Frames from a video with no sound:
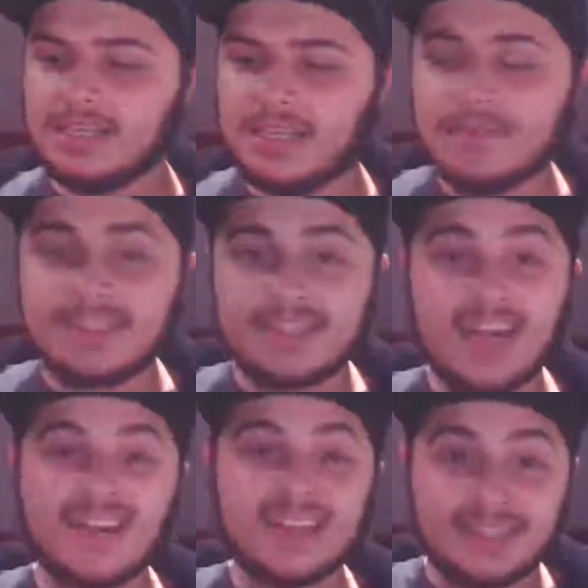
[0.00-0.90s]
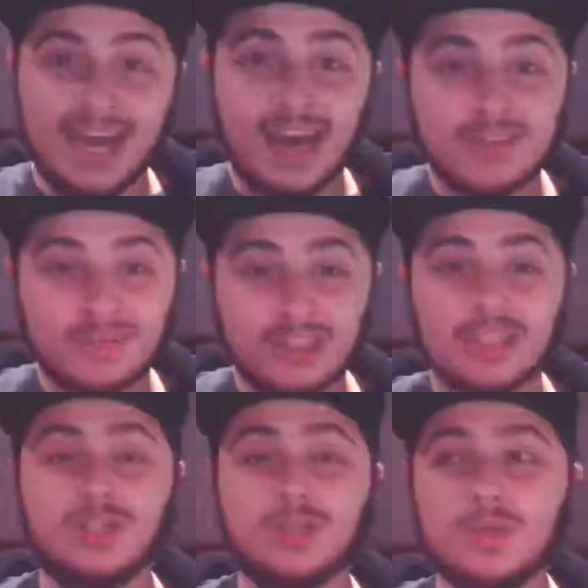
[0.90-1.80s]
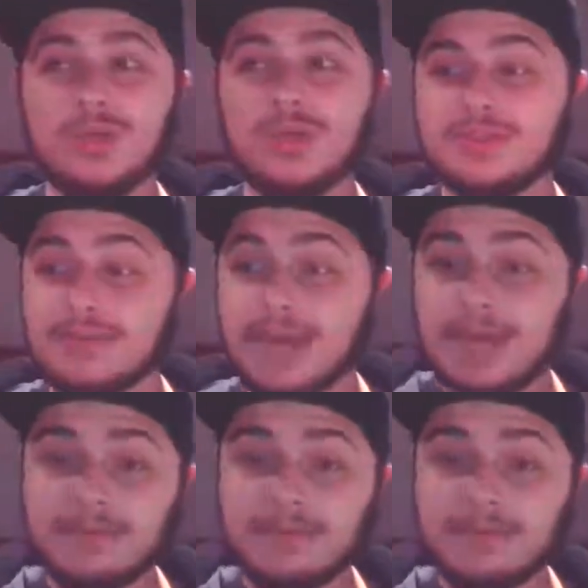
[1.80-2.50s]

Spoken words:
Him staring down with the whoos,